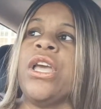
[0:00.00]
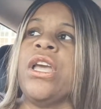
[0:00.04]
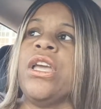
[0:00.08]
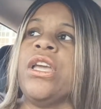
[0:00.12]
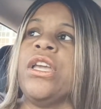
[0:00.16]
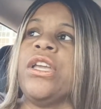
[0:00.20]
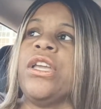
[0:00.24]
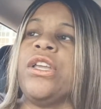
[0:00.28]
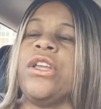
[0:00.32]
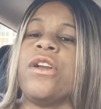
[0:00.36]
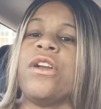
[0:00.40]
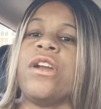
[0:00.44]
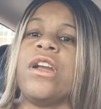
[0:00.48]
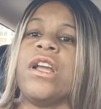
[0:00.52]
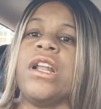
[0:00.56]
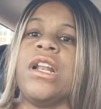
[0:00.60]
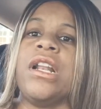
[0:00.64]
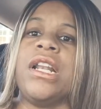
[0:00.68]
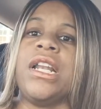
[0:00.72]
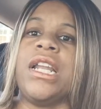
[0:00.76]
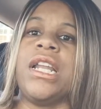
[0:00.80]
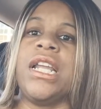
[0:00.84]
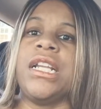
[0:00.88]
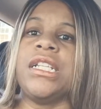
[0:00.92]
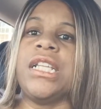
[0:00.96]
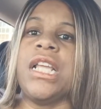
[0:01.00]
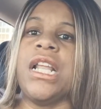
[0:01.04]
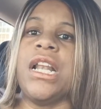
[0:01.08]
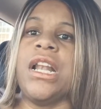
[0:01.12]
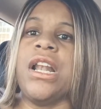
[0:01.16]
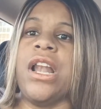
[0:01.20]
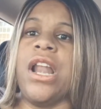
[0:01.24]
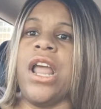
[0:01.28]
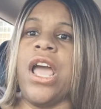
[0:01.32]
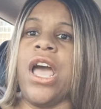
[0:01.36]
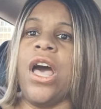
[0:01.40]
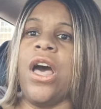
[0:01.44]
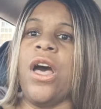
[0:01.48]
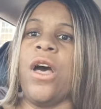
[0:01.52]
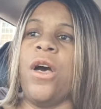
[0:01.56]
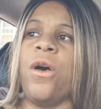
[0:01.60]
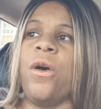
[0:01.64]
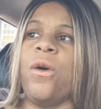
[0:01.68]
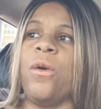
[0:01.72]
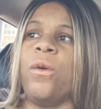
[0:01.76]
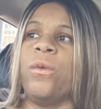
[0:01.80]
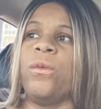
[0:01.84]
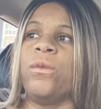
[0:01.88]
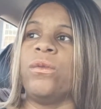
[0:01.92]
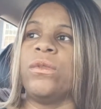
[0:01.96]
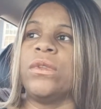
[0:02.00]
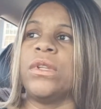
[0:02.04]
you're gonna need to know